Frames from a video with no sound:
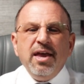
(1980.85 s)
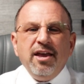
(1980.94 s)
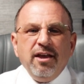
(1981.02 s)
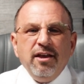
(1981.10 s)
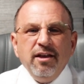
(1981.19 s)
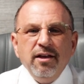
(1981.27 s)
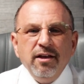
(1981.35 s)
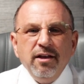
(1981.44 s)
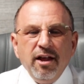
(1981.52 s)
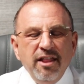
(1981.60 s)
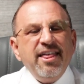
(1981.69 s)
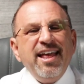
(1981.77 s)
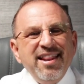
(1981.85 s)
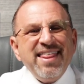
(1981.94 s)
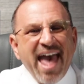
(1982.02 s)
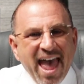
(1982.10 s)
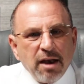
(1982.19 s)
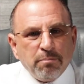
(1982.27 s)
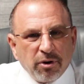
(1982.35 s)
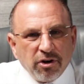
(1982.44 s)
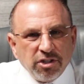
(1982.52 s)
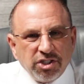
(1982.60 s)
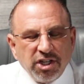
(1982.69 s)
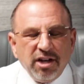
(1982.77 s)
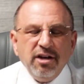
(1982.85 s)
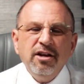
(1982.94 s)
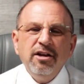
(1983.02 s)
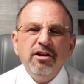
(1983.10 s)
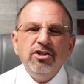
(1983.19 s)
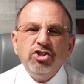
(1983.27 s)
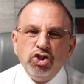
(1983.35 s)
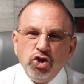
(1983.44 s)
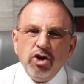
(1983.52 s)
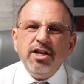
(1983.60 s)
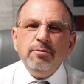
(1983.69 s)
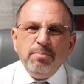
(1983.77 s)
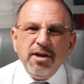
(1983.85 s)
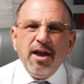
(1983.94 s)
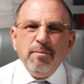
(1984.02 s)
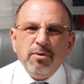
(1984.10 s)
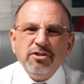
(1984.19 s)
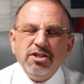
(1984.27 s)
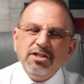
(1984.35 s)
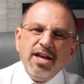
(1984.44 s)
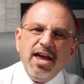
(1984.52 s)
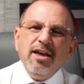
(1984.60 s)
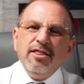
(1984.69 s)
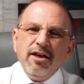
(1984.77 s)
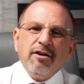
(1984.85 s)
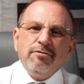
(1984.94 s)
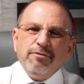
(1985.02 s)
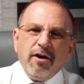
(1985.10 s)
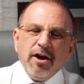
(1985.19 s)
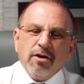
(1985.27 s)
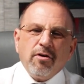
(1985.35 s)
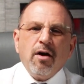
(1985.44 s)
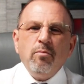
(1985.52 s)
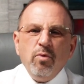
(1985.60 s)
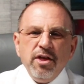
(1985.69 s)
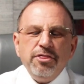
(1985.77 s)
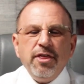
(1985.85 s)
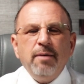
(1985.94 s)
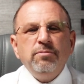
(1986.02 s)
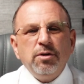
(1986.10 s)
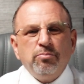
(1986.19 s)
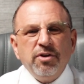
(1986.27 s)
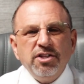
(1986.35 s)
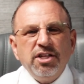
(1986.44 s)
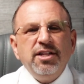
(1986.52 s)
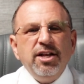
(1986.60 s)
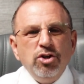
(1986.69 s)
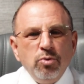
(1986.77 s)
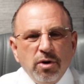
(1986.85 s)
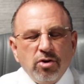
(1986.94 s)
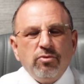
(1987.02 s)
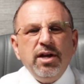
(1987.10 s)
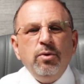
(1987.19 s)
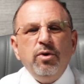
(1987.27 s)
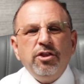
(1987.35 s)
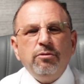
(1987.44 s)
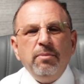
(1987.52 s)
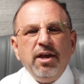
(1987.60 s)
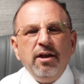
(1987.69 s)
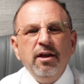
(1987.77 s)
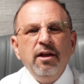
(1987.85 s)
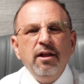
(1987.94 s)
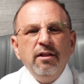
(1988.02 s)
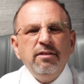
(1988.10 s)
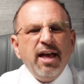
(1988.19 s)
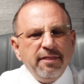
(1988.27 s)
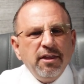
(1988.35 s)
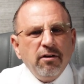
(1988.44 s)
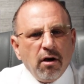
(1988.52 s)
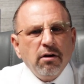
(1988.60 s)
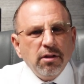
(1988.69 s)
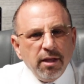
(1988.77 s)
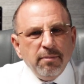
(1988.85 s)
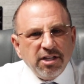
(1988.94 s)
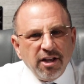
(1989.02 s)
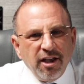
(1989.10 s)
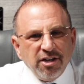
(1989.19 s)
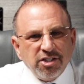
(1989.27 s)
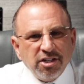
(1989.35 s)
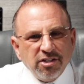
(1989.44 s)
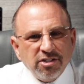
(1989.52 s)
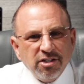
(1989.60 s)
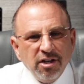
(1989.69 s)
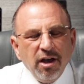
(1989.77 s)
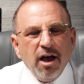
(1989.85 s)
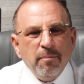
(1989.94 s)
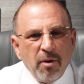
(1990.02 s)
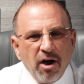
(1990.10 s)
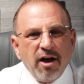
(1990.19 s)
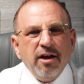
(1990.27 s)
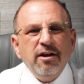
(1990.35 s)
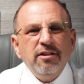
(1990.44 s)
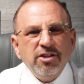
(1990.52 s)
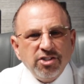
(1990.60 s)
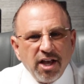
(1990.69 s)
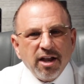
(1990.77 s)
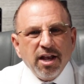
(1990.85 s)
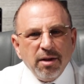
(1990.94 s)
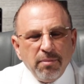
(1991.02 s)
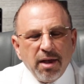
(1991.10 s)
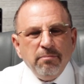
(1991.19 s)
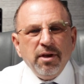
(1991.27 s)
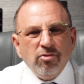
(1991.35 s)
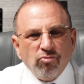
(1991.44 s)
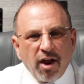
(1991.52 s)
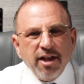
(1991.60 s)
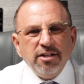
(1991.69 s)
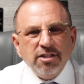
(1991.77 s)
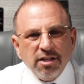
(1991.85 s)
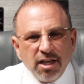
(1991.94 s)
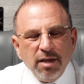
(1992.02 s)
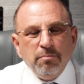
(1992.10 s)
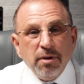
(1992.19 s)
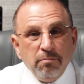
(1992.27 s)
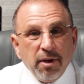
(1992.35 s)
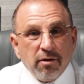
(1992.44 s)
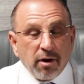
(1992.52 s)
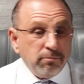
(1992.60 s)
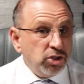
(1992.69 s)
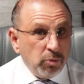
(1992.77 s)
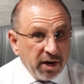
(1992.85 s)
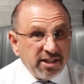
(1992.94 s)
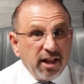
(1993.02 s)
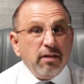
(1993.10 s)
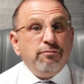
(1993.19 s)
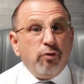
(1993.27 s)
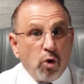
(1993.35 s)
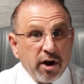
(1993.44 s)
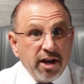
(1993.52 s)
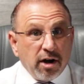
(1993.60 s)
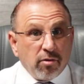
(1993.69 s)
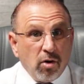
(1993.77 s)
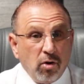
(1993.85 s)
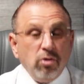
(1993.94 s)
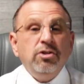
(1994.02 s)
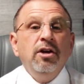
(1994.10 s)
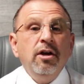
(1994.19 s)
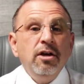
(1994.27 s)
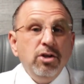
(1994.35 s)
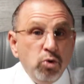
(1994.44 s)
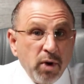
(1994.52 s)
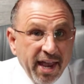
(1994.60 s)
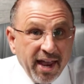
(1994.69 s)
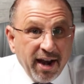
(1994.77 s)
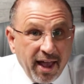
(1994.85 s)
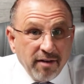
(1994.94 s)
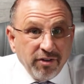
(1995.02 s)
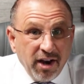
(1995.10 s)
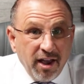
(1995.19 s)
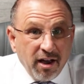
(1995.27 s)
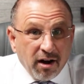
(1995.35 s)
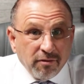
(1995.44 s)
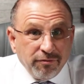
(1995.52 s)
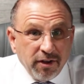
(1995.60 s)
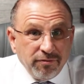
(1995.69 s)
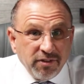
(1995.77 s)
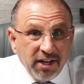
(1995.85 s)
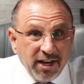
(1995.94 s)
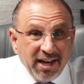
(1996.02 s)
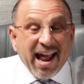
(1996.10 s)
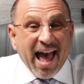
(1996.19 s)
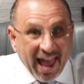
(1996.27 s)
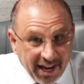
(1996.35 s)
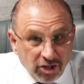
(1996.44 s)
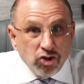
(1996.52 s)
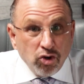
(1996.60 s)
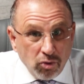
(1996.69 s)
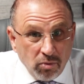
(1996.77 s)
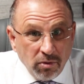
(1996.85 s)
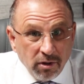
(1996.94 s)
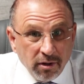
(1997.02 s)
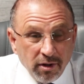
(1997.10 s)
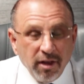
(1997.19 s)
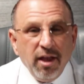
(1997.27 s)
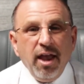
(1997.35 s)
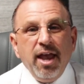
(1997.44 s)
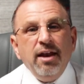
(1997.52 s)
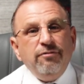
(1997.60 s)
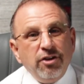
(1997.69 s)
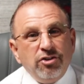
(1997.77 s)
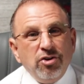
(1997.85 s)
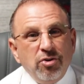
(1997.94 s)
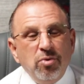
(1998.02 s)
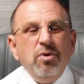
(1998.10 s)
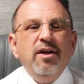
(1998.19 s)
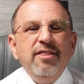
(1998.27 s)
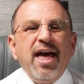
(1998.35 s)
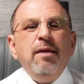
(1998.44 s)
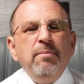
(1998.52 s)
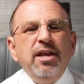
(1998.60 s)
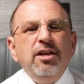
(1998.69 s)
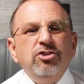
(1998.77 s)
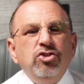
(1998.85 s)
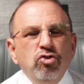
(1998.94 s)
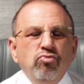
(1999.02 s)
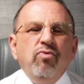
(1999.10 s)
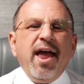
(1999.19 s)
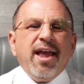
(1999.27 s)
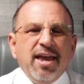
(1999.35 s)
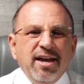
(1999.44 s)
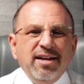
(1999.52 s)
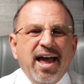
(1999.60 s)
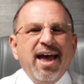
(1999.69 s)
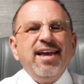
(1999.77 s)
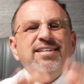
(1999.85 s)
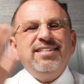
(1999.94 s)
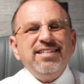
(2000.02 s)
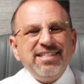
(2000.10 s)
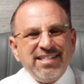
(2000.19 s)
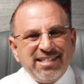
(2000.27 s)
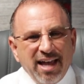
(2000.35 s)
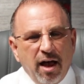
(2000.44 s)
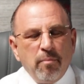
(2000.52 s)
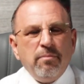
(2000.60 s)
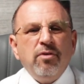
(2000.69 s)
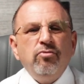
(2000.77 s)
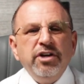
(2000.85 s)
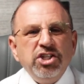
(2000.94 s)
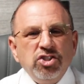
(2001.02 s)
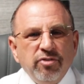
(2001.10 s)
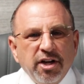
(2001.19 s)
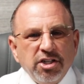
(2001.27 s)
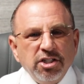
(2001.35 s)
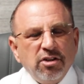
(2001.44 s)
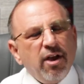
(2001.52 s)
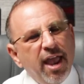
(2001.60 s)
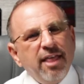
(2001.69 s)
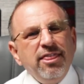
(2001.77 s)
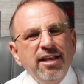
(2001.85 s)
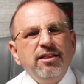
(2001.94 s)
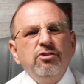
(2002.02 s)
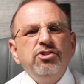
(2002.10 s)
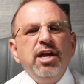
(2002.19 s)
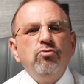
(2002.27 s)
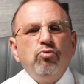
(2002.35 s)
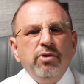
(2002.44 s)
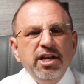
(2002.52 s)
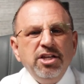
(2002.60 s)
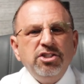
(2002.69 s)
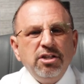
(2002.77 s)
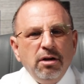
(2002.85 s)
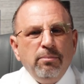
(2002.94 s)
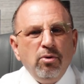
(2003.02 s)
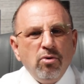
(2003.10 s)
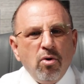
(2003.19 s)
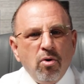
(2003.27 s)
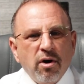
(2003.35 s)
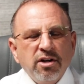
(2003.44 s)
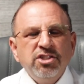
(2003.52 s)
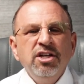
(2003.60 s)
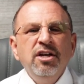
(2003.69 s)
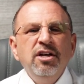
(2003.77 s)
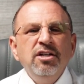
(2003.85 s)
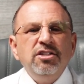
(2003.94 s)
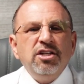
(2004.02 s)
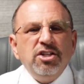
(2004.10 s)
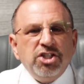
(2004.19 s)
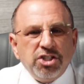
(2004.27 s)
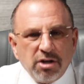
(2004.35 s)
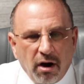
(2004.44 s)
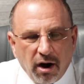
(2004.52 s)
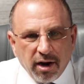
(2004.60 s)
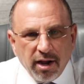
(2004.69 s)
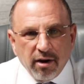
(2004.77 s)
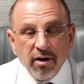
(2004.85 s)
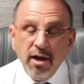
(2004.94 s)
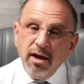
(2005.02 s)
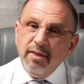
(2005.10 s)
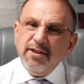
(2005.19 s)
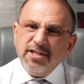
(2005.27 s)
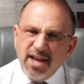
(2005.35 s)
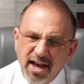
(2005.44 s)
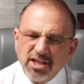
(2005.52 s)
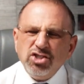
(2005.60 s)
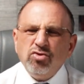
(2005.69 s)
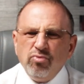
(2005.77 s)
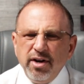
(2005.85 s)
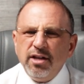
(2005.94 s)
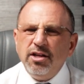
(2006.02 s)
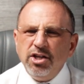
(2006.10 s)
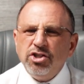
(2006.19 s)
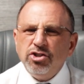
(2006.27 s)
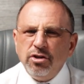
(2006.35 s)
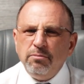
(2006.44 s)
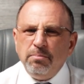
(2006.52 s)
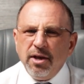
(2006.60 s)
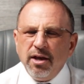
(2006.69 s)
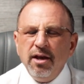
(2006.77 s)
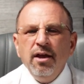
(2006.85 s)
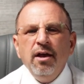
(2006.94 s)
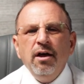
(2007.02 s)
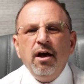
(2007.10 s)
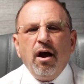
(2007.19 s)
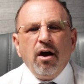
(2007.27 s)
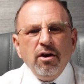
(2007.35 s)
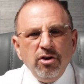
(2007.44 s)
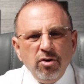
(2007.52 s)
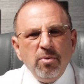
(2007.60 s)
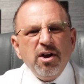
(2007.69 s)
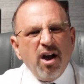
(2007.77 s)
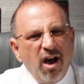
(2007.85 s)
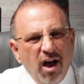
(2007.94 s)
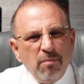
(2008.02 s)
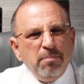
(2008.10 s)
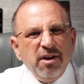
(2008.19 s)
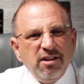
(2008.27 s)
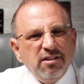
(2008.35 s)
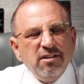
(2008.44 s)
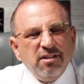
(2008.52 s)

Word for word: me that that person shouldn't be able to take their firearm with them to prison, then you agree with me that there are limitations upon the Second Amendment right to keep and bear arms. Do you want to tell a four year old you can't have an AR 15? I do. And if you do, that means you recognize some restrictions. Okay, I think there's a reasonable course to chart here. And the test really should be are you a competent